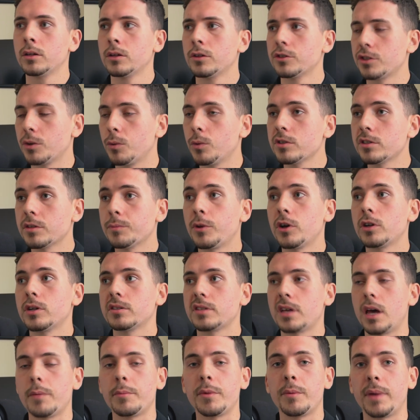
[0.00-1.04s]
So once upon a
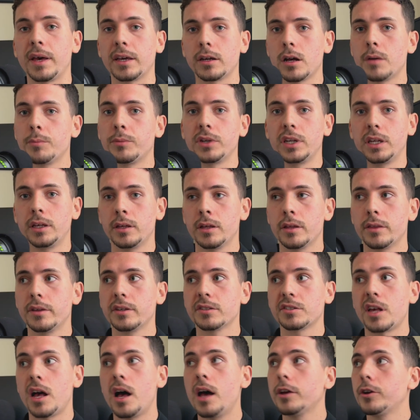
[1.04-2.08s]
time at my company,
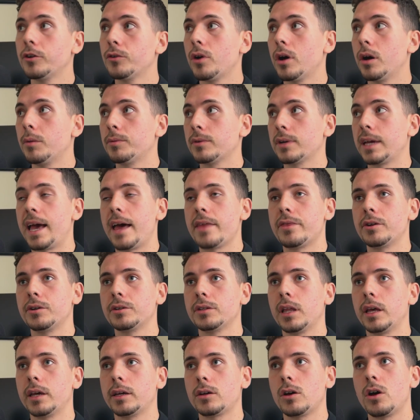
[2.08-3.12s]
this higher up gathered
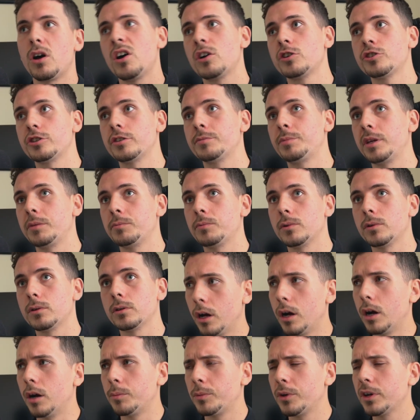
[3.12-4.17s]
like 100 people,
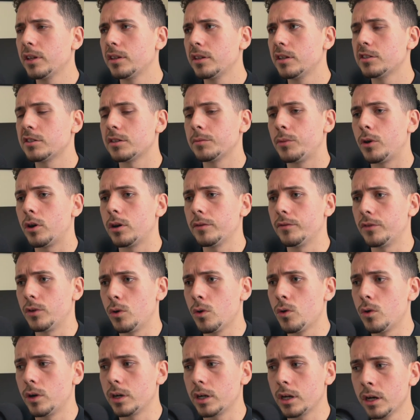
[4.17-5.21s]
a pretty decent part of the
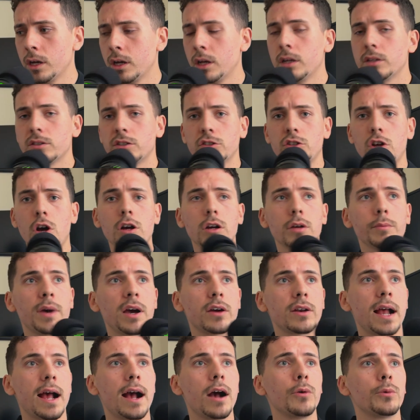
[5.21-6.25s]
org, to talk
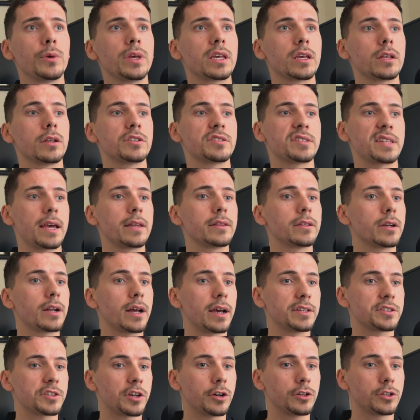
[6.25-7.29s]
about how we can
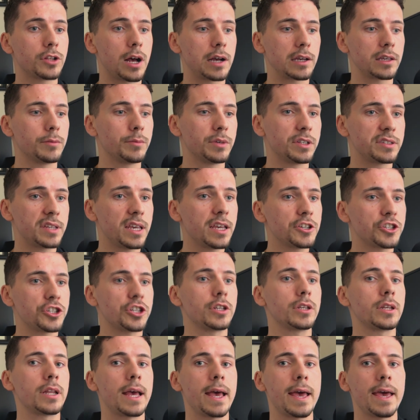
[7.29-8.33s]
standardize our
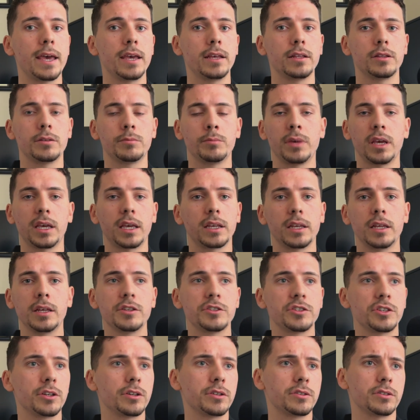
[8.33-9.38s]
documentation and make it
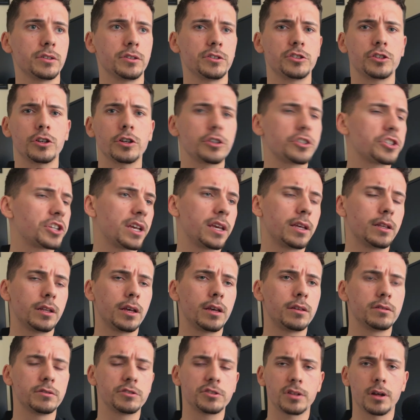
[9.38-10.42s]
easier to search
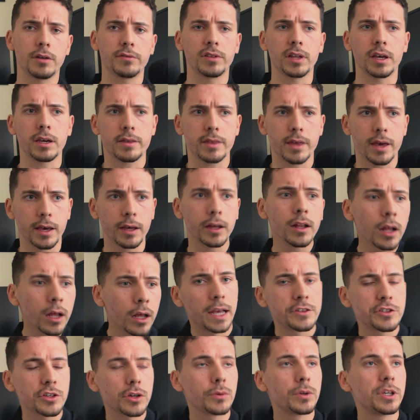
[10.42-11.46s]
and stuff like that.
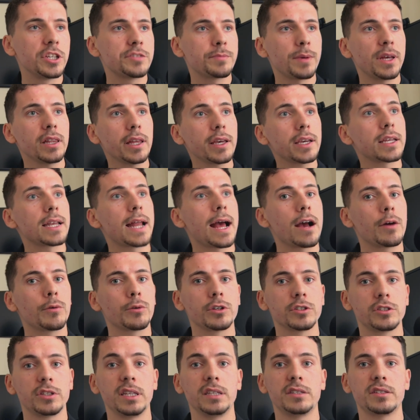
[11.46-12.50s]
And so he spent like an
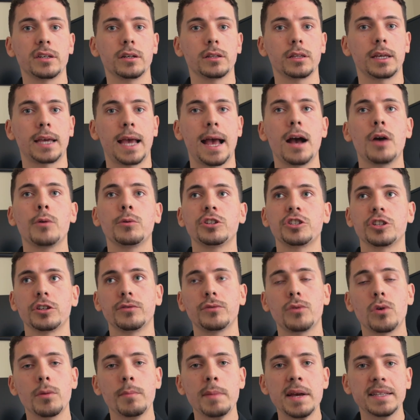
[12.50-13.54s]
hour detailing how we should
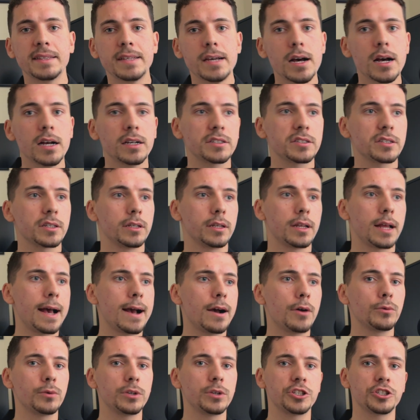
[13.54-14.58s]
format docs and
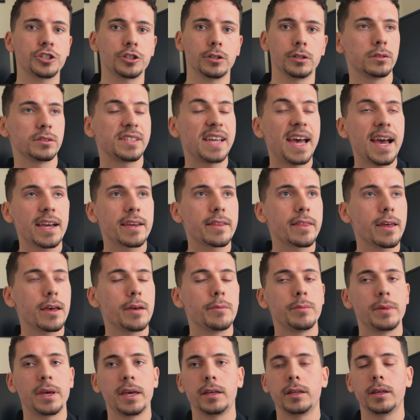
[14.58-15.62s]
how we should tag
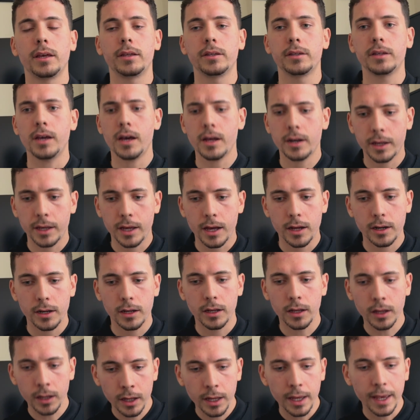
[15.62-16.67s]
them and yada
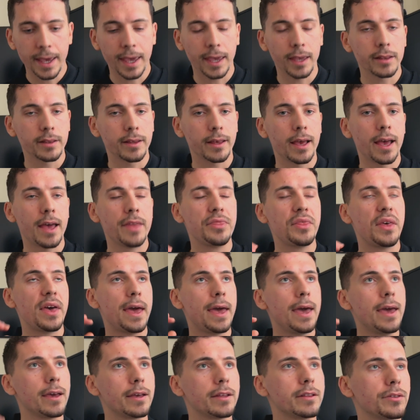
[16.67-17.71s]
yada. And at the
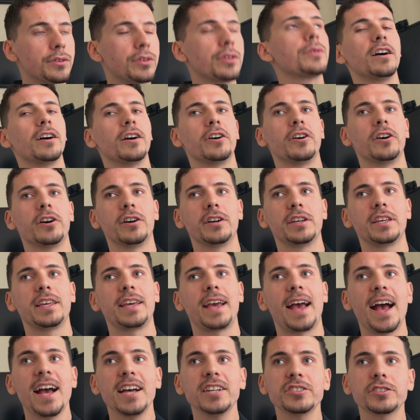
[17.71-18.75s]
end, he
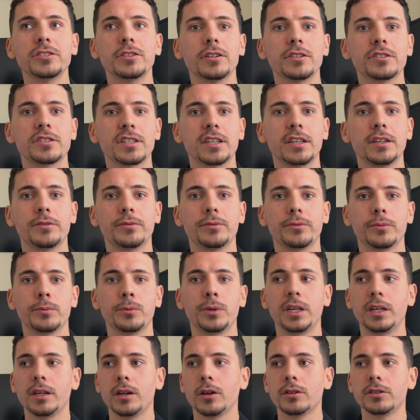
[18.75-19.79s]
asked us if
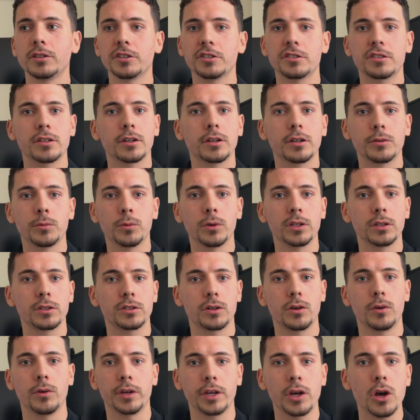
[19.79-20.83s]
we understood what's
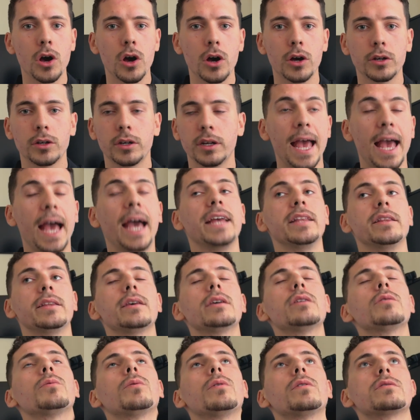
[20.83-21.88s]
going on, and
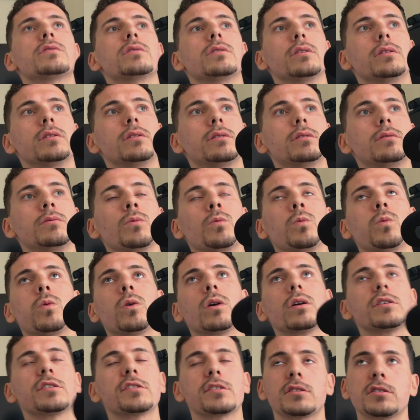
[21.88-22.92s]
it was the
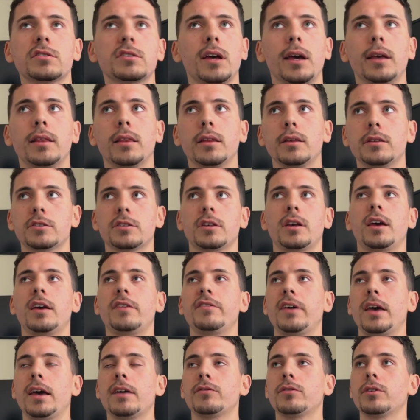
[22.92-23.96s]
worst silence I've
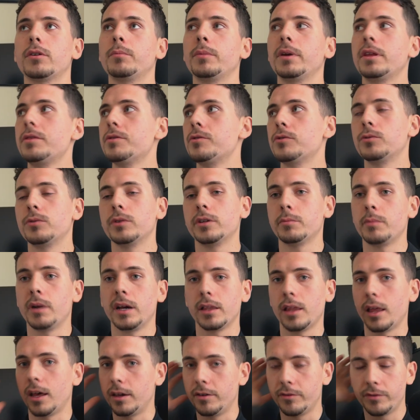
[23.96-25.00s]
ever been through in my
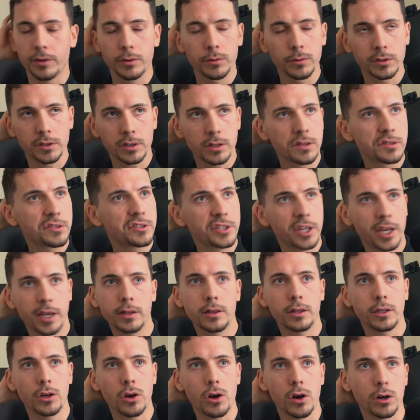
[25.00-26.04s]
life. It was
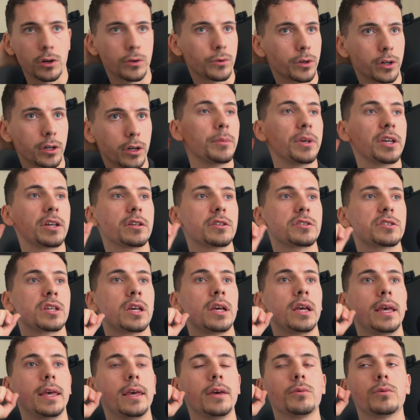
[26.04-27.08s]
insanely awkward because
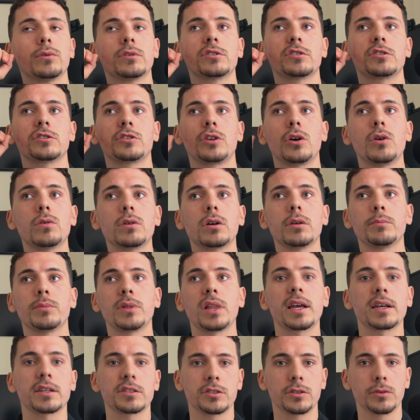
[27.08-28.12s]
it was so
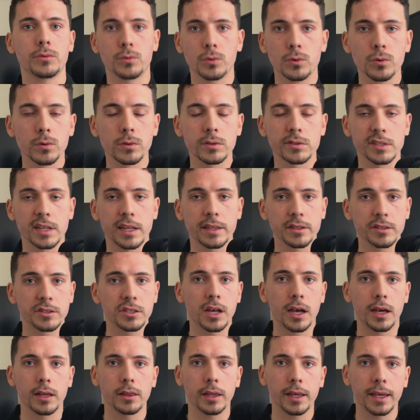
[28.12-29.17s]
complex, the rules that this
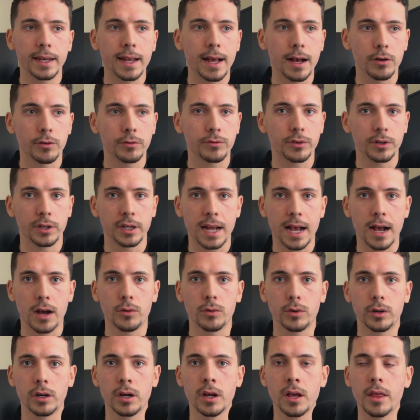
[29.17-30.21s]
guy laid out for an
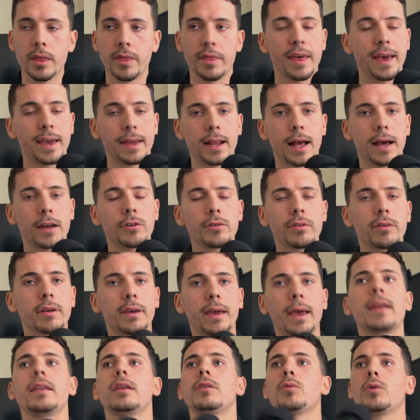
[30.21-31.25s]
hour, that I don't think
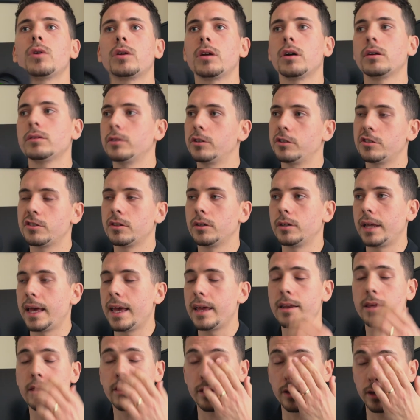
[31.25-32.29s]
anyone understood
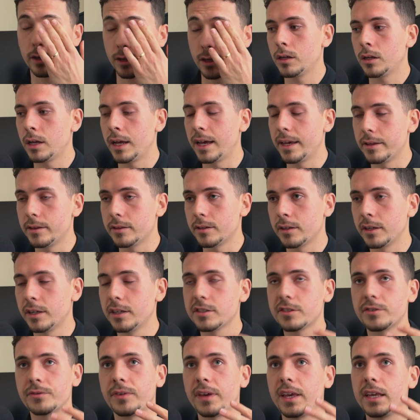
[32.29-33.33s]
anything. And
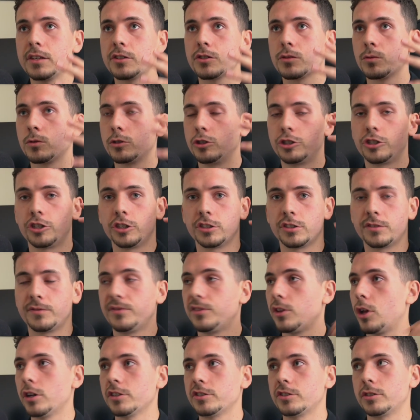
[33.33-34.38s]
his face was just
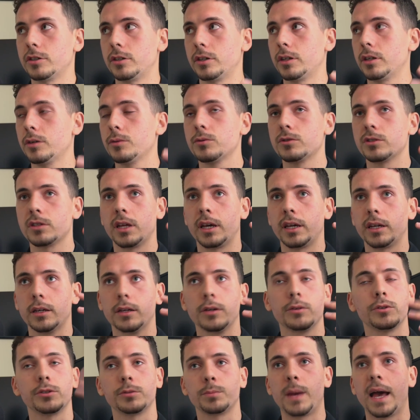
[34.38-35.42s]
flustered. It
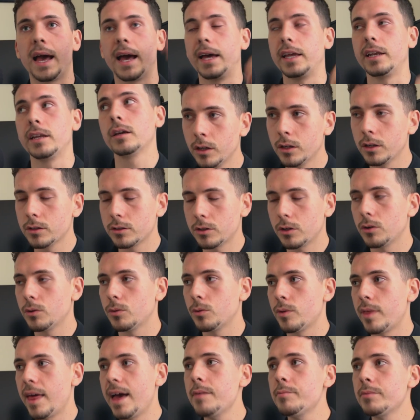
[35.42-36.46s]
was bad. So
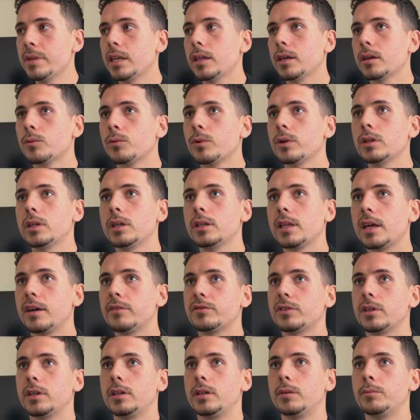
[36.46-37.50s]
that meeting really
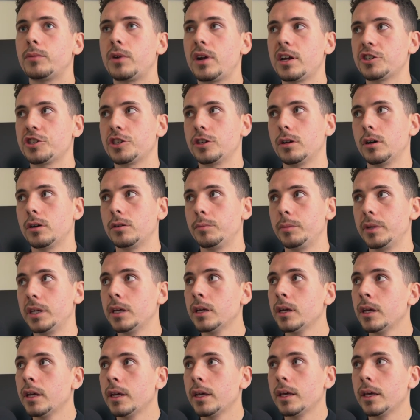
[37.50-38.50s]
left an impression on me.